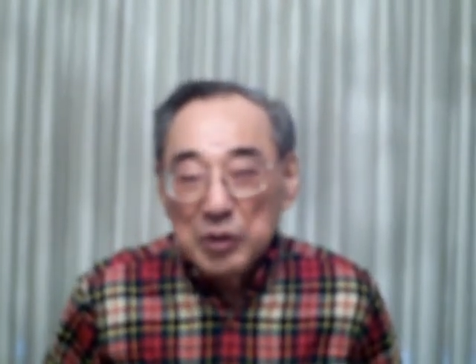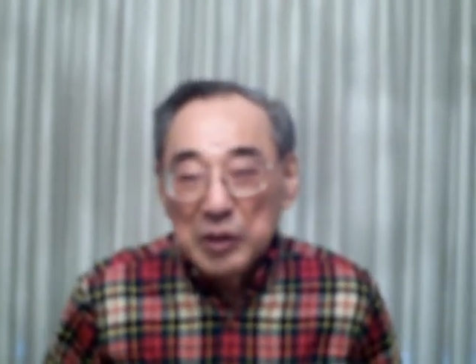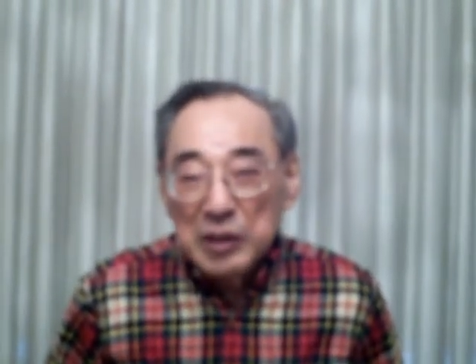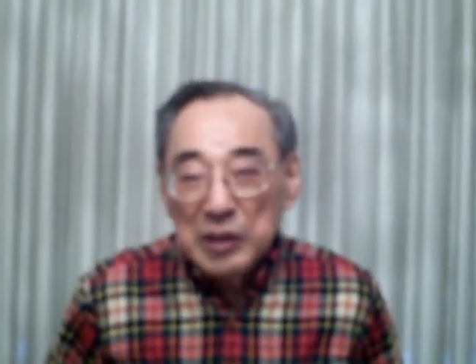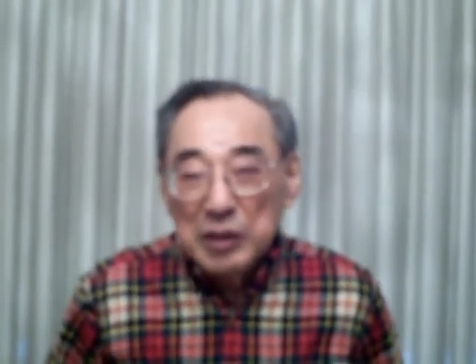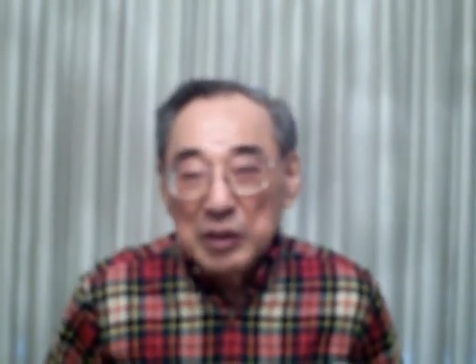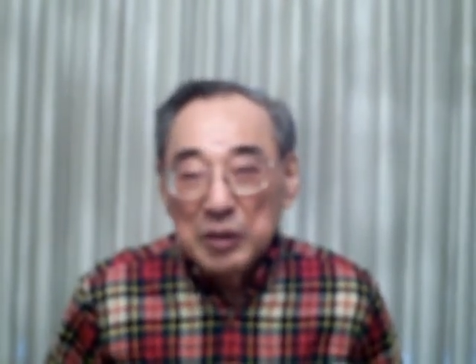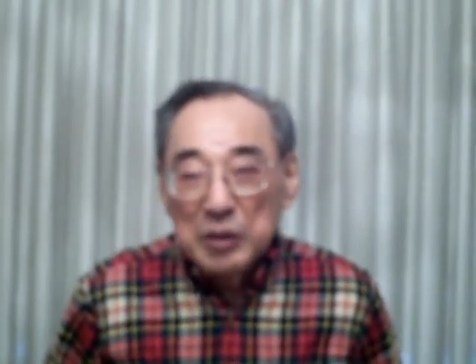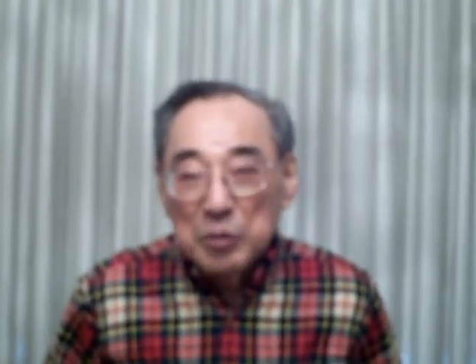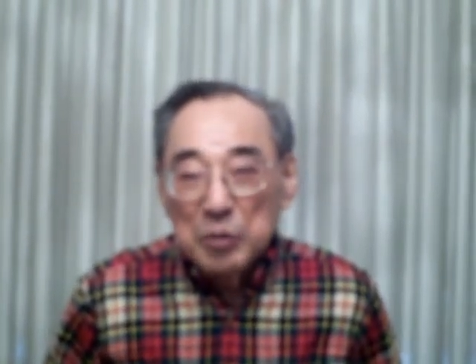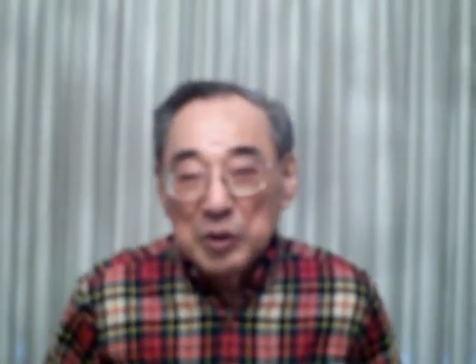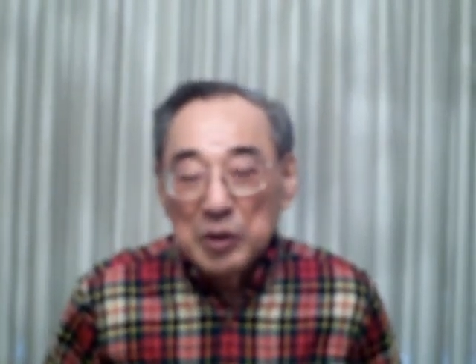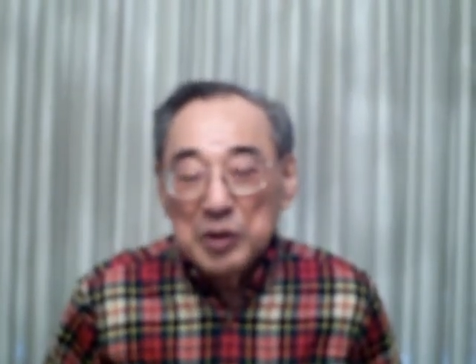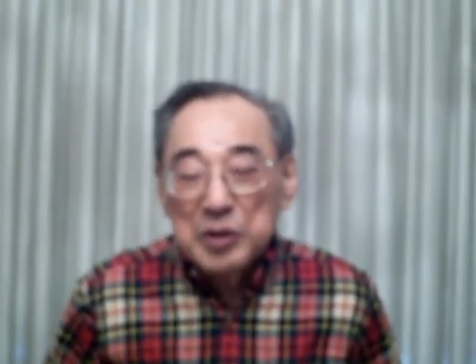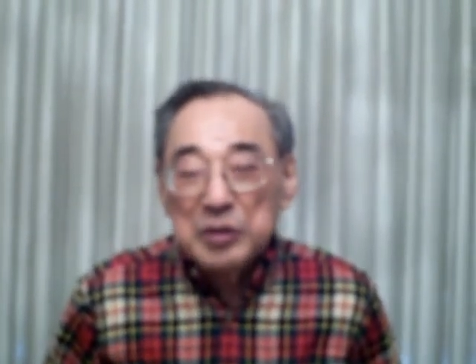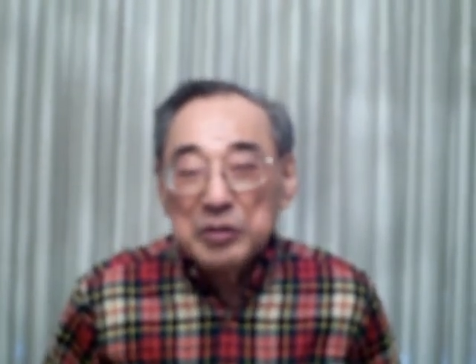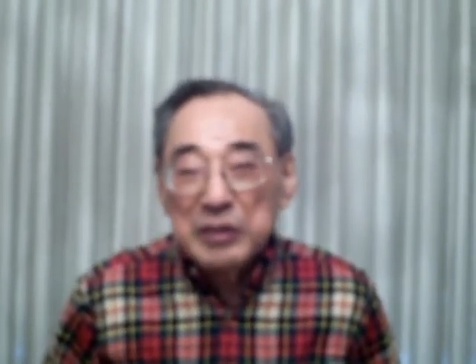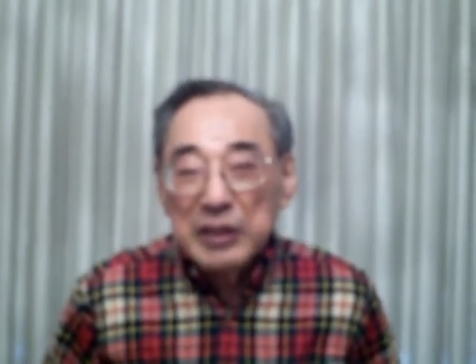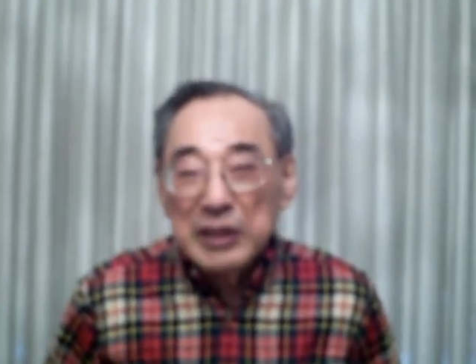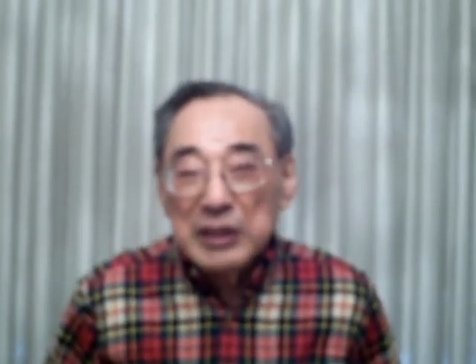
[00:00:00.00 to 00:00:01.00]
we were
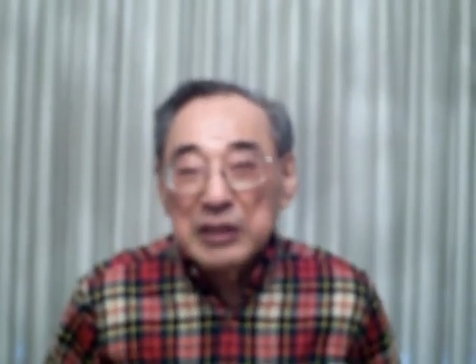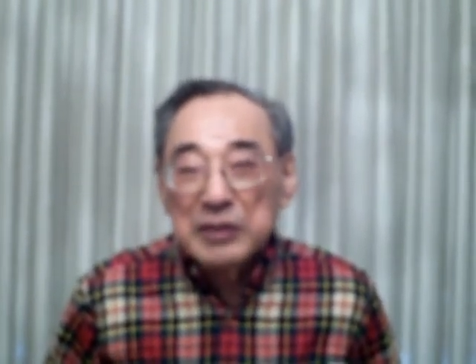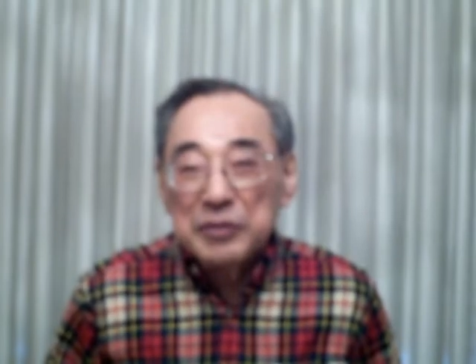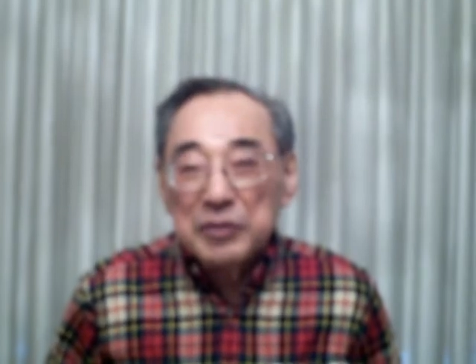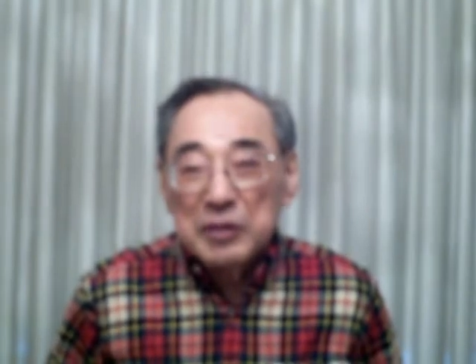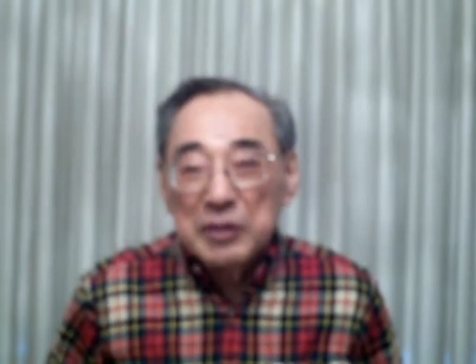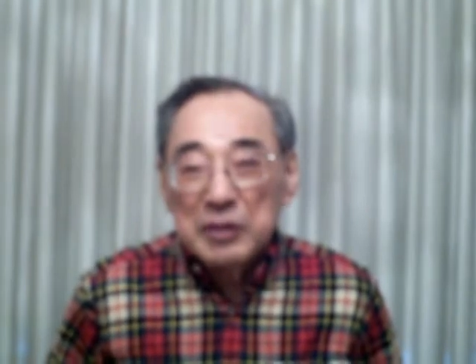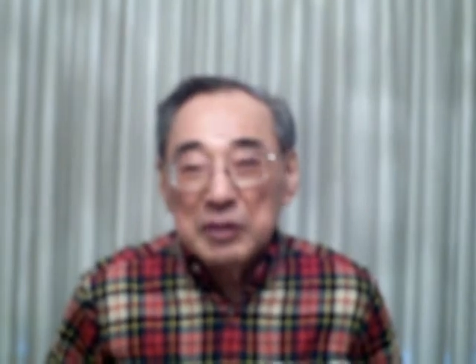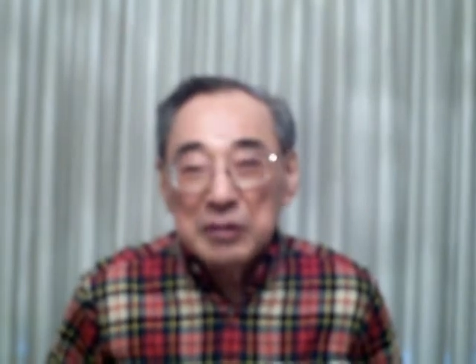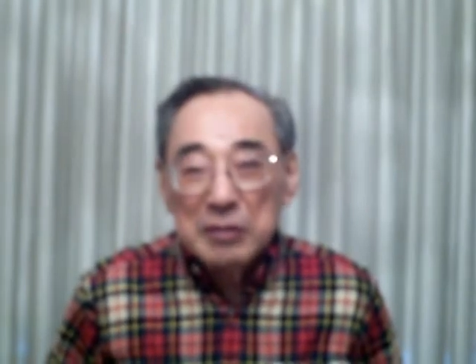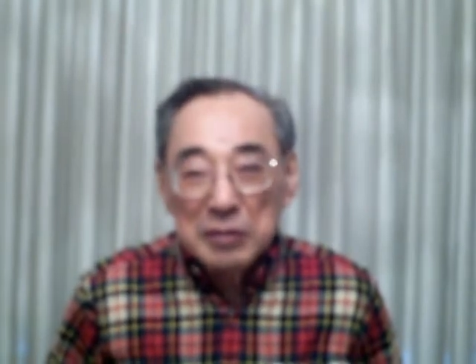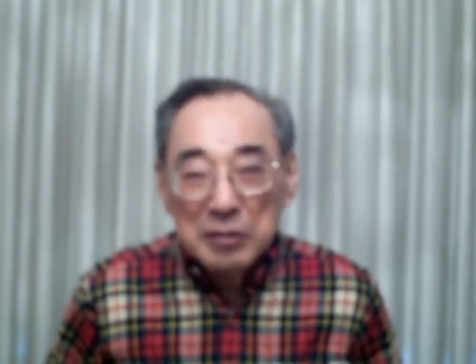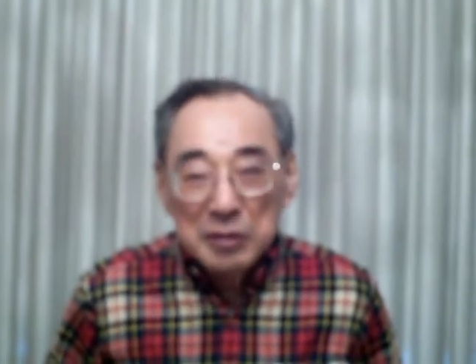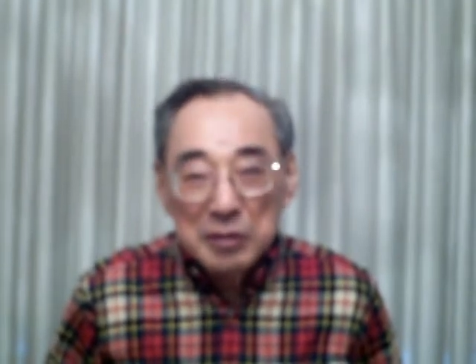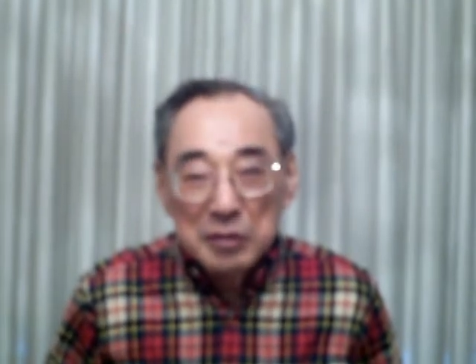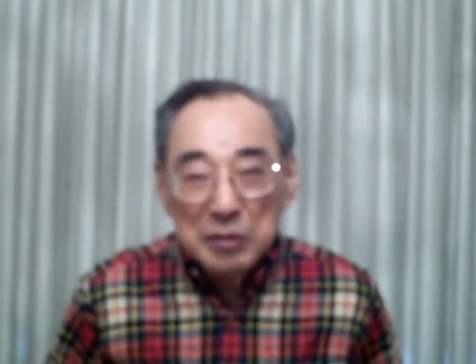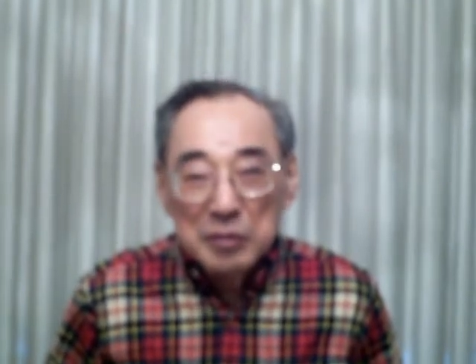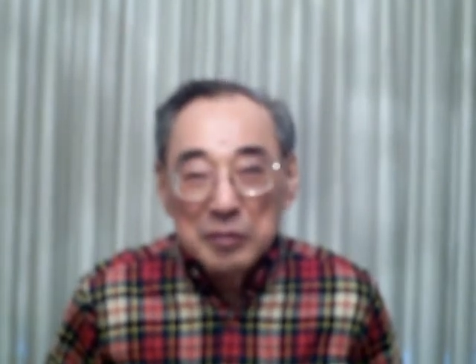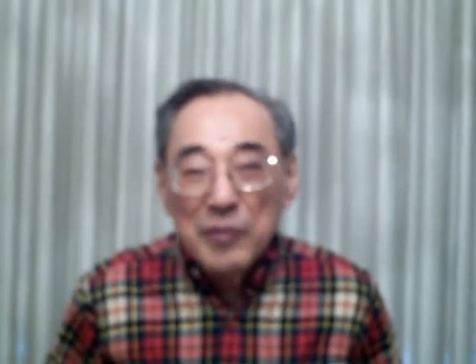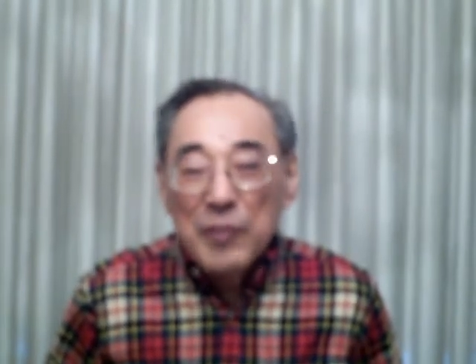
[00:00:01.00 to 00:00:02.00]
transferred
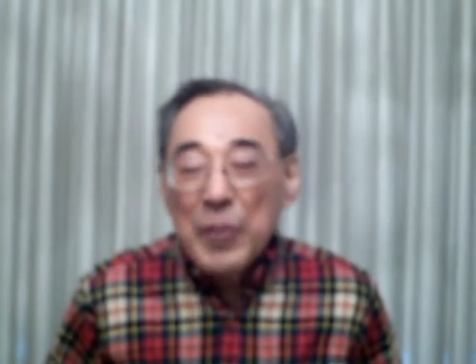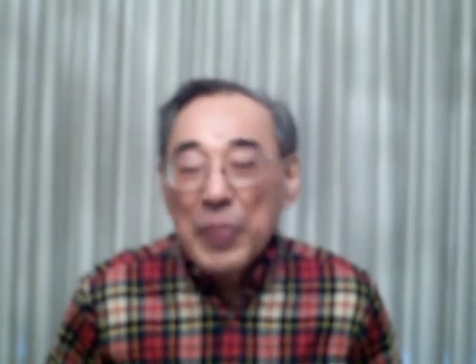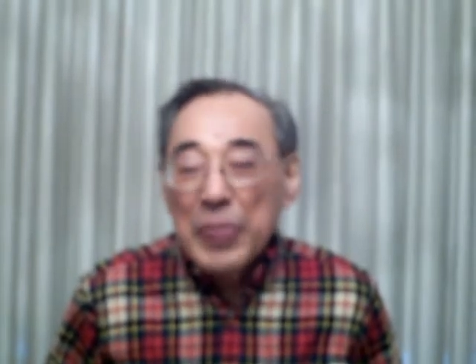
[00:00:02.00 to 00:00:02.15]
to